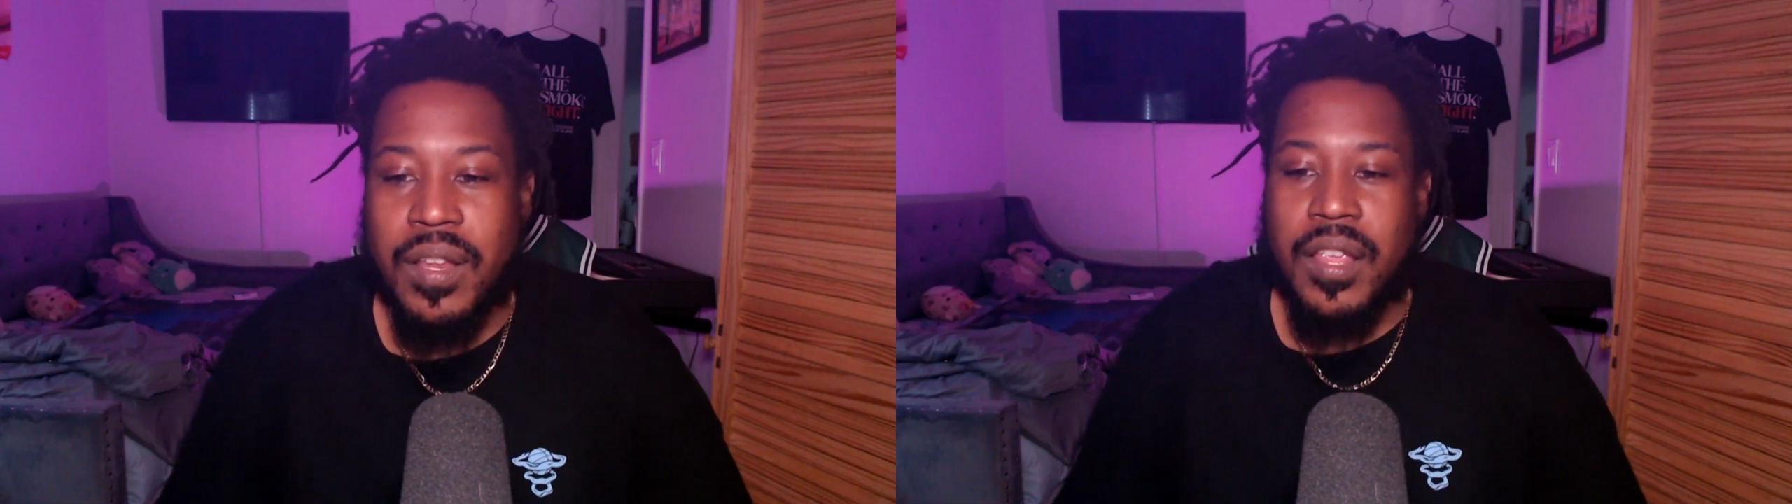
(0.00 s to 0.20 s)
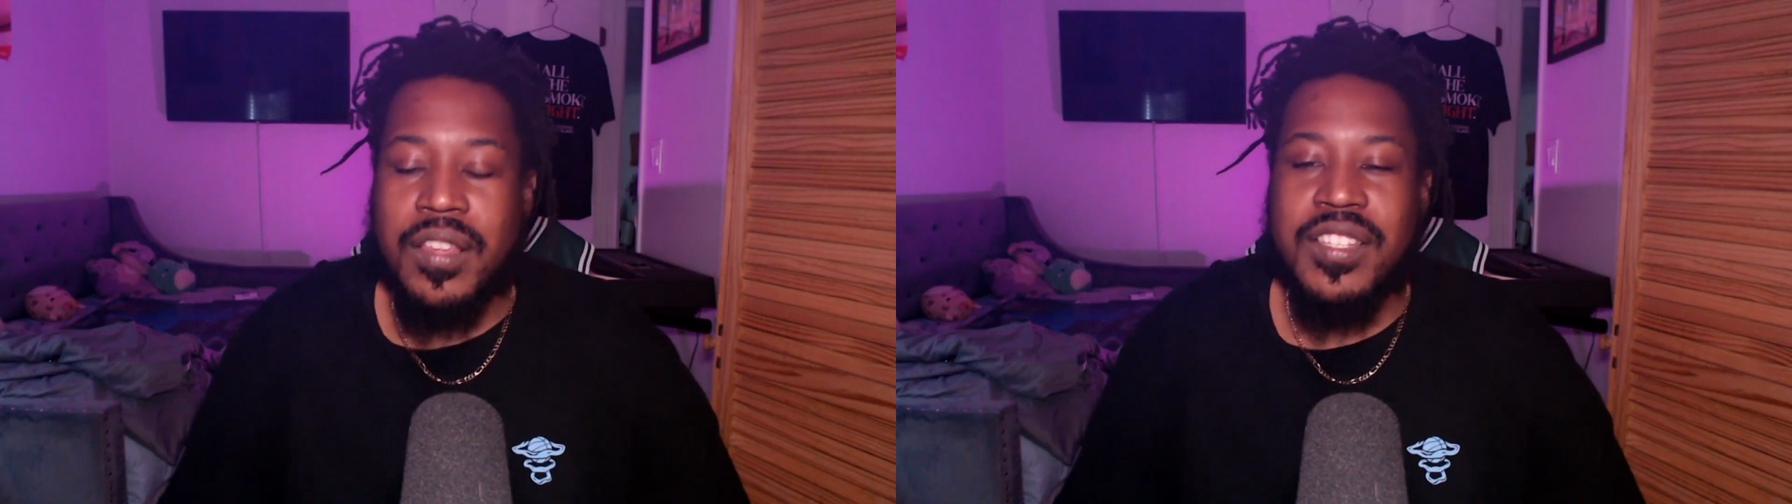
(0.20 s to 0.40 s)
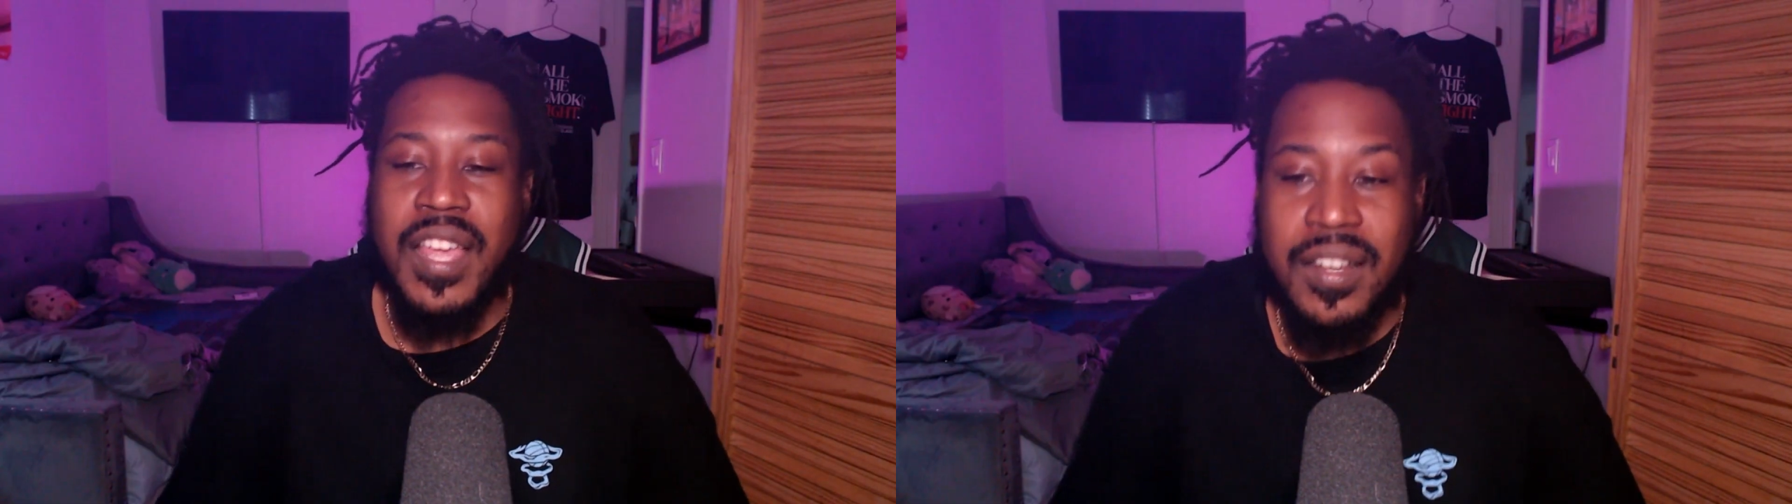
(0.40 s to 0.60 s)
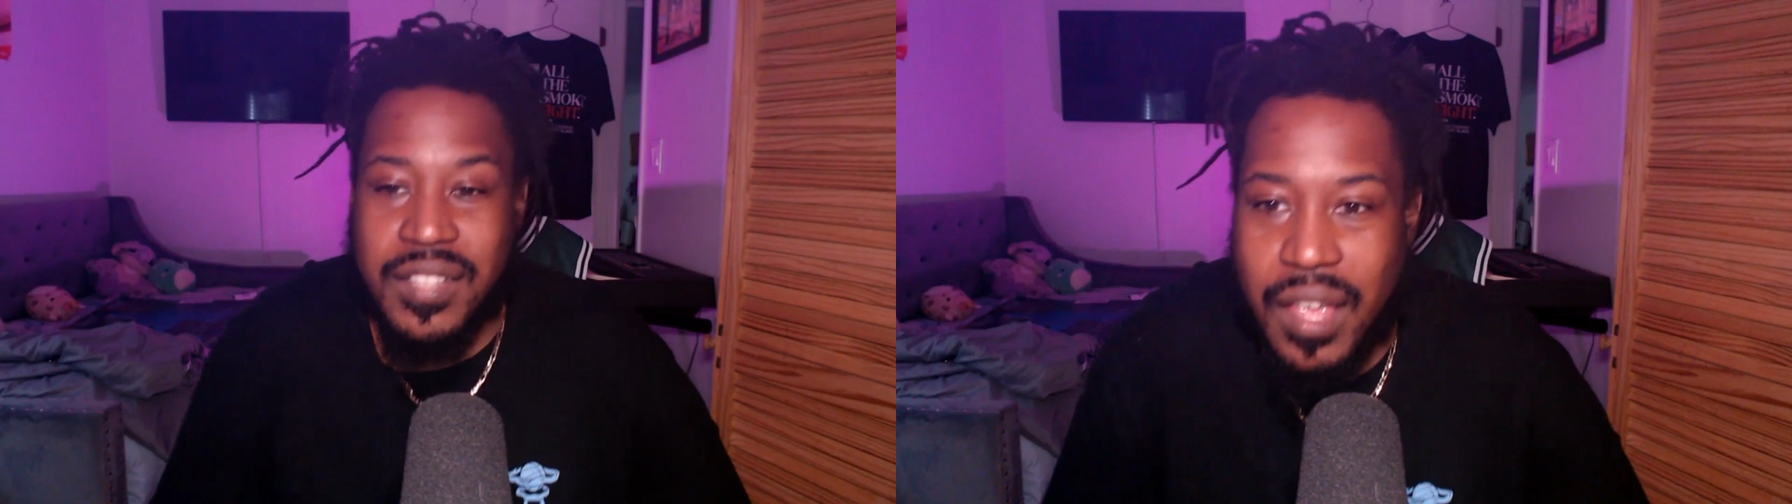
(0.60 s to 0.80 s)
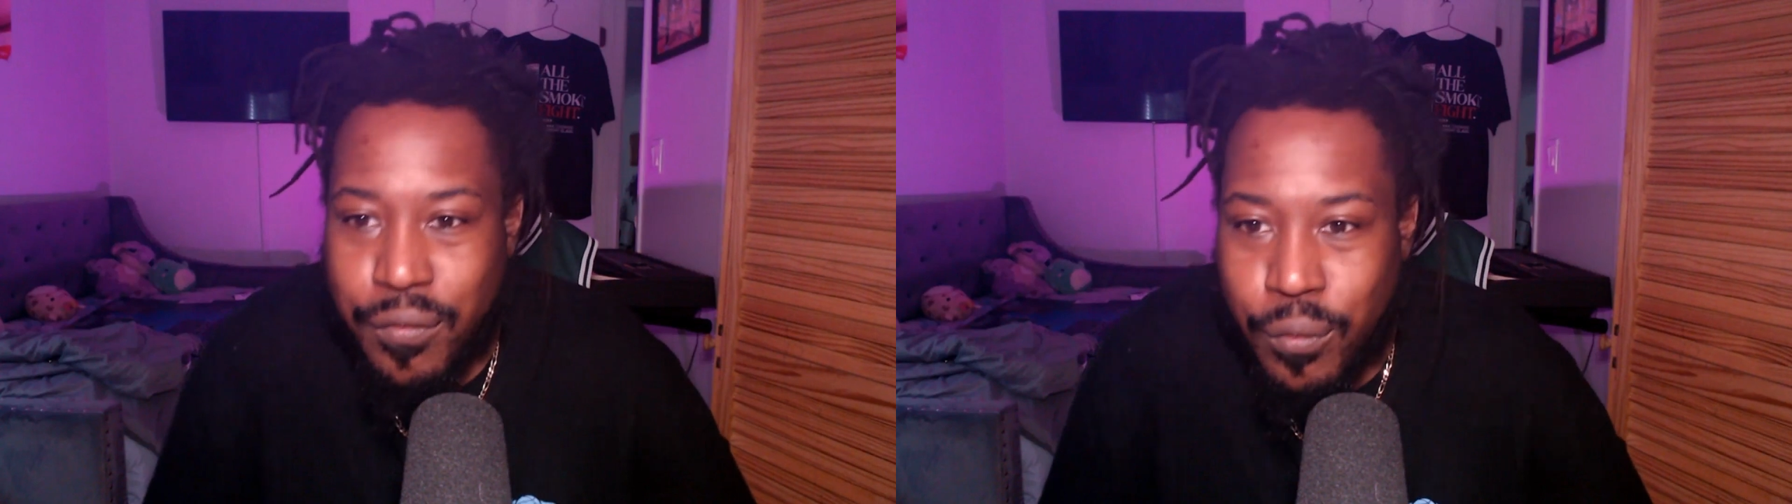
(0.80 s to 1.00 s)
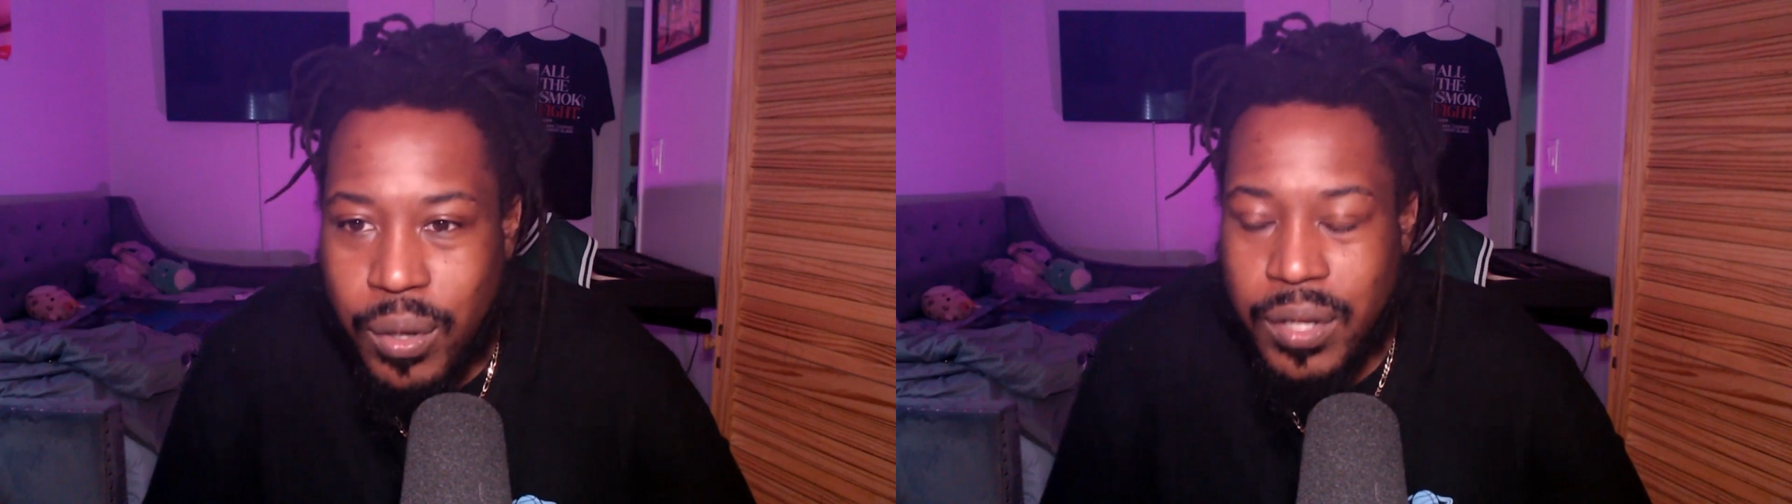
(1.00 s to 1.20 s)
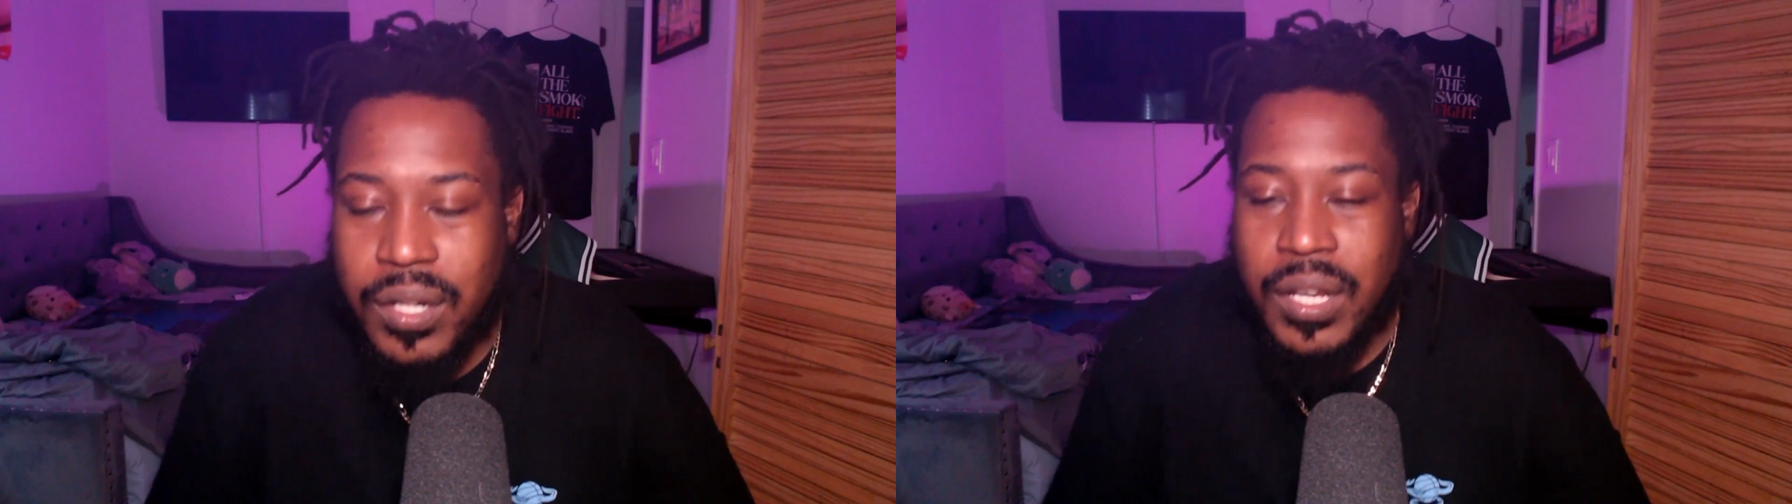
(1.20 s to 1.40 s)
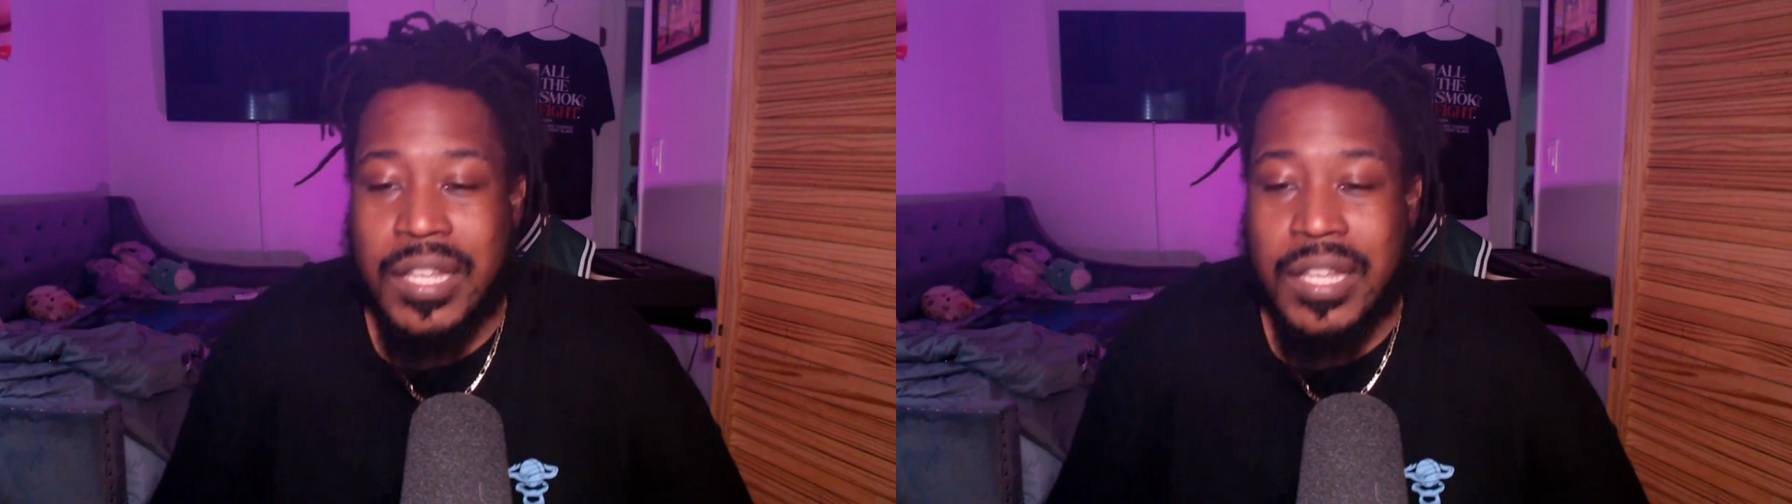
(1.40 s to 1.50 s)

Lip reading: Shout out to F1.